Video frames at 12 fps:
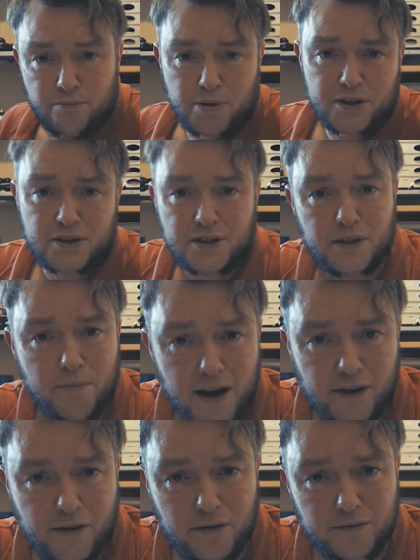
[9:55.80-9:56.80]
pieces in the
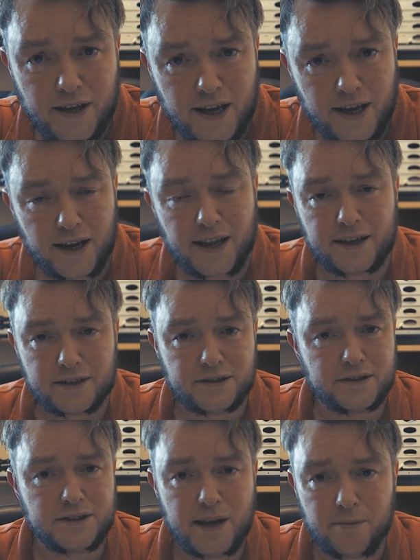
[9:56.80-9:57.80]
background there, like
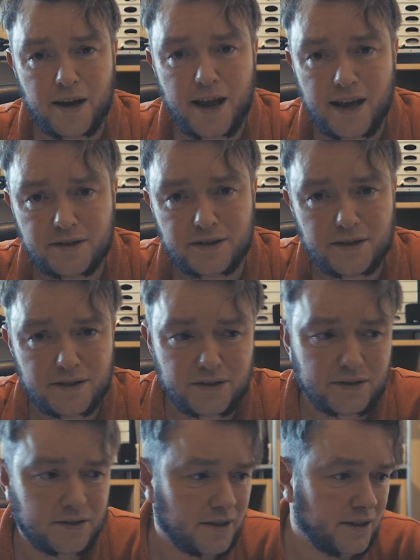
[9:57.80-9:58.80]

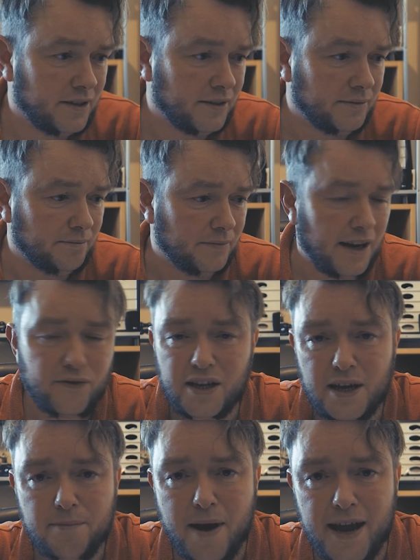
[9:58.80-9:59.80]
stabilizers,
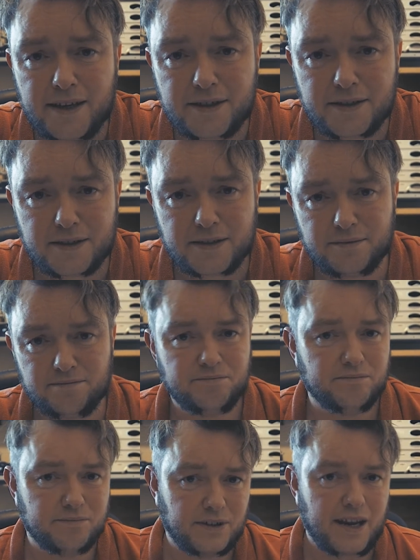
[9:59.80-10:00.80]
lavalier mics,
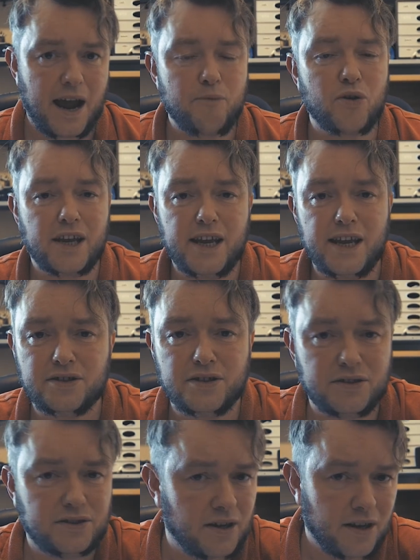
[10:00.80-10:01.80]
camera
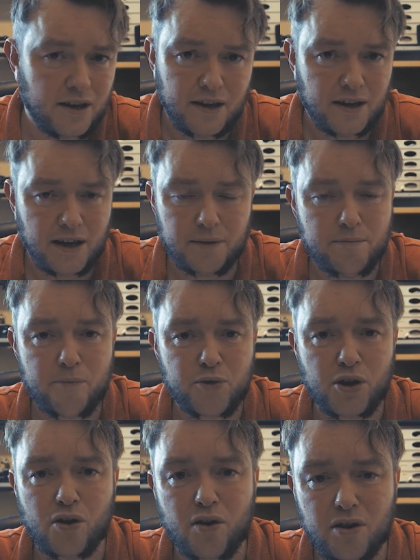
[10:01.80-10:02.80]
cases, and memory
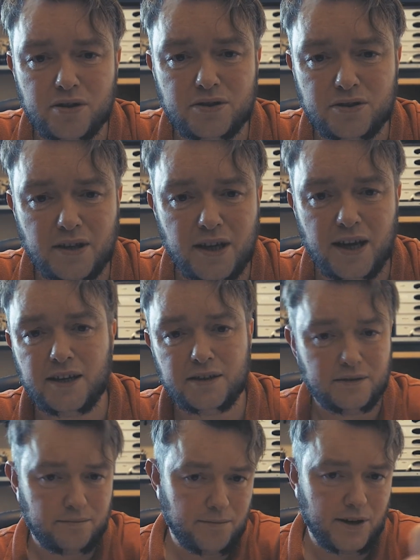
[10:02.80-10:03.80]
cards,
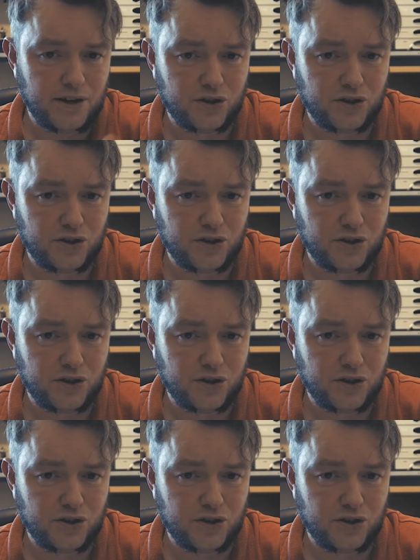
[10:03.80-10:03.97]
and mini